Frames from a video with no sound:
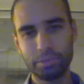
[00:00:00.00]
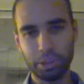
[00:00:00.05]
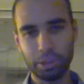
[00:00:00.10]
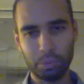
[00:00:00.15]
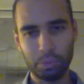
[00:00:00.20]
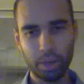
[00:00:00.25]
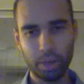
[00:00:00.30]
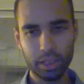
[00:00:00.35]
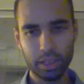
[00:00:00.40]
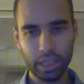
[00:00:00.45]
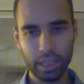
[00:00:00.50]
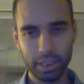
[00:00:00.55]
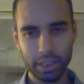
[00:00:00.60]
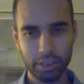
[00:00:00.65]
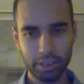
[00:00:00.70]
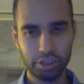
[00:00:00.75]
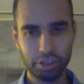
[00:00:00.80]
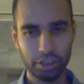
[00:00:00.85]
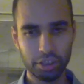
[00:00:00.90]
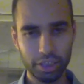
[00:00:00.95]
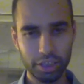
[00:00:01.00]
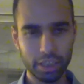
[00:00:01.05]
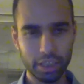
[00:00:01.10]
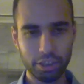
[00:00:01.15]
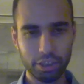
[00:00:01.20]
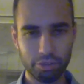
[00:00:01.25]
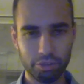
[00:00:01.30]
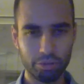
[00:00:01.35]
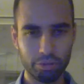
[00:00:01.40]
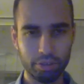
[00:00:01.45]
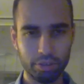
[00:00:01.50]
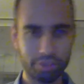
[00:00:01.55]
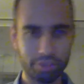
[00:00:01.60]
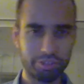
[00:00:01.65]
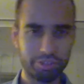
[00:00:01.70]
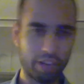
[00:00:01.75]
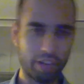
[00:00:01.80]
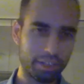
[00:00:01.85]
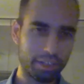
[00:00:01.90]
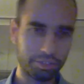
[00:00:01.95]
are working digitally through the
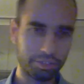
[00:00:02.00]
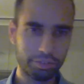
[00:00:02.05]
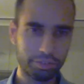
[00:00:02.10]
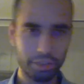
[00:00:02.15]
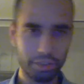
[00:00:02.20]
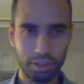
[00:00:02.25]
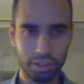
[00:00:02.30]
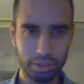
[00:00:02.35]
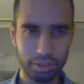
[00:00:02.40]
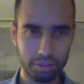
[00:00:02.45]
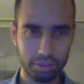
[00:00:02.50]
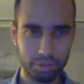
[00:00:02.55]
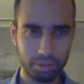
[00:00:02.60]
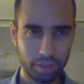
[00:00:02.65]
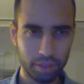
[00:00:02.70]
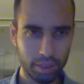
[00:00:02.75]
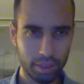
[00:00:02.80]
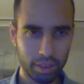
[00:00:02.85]
stratosphere to